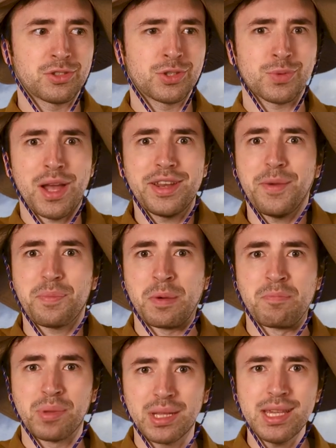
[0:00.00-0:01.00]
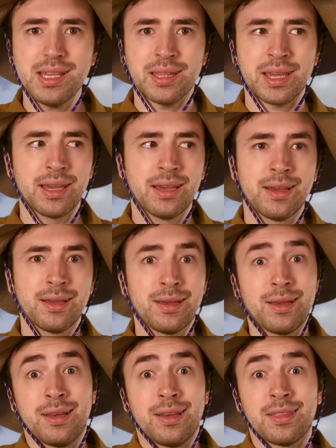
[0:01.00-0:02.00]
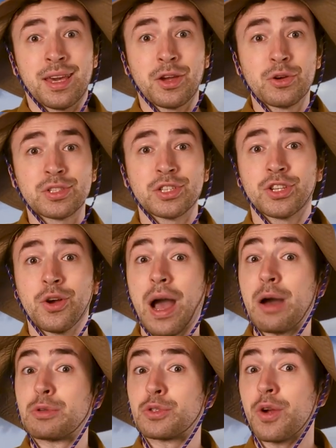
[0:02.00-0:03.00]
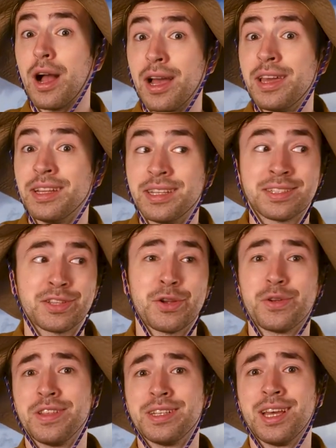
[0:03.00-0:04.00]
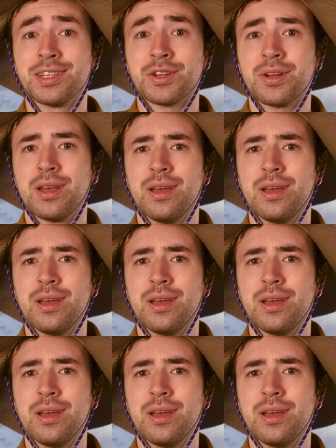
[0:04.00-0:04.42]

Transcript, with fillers: dried up completely. That goes to show how dry it is here in the desert.